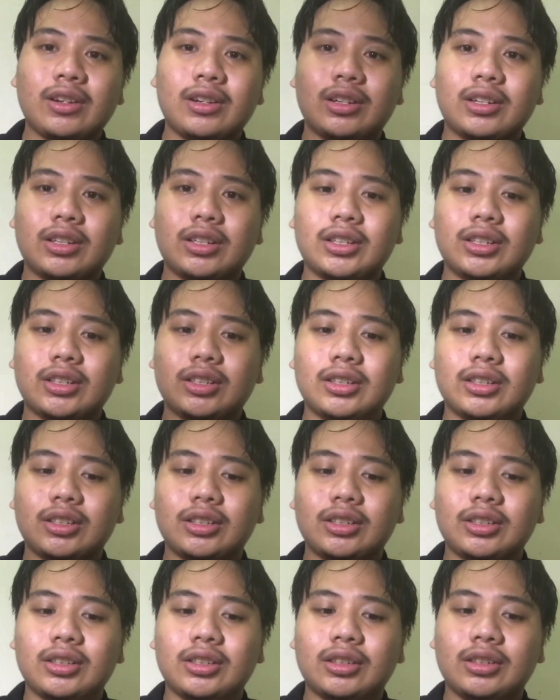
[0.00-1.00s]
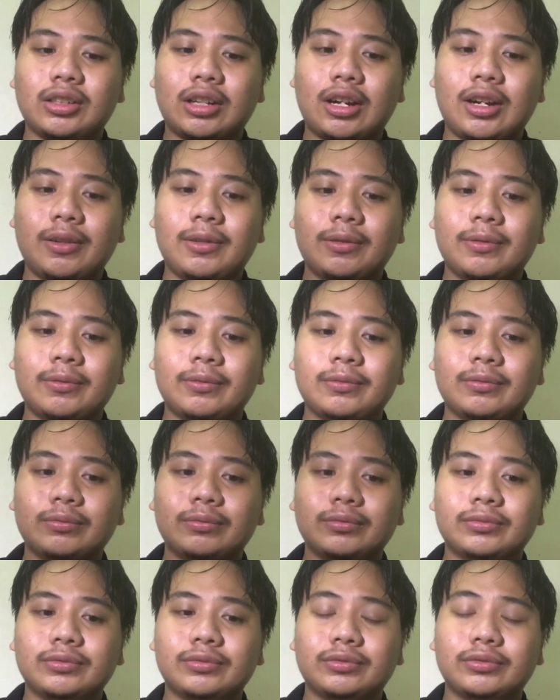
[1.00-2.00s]
I'm
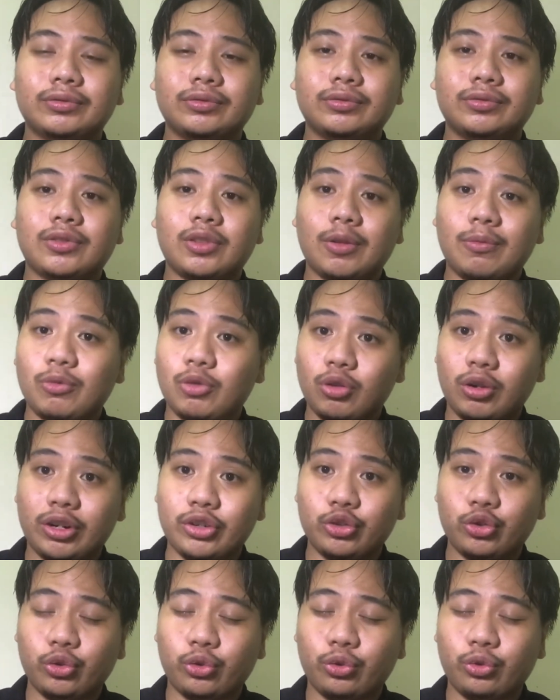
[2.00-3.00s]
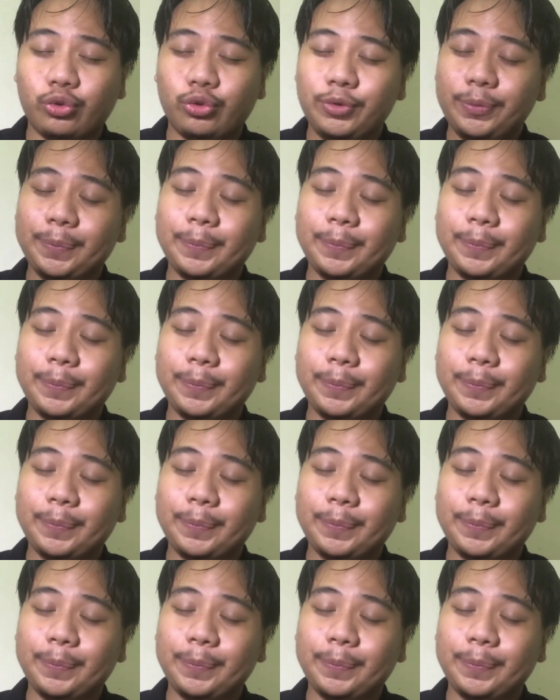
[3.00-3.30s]
from Kluang, Johor.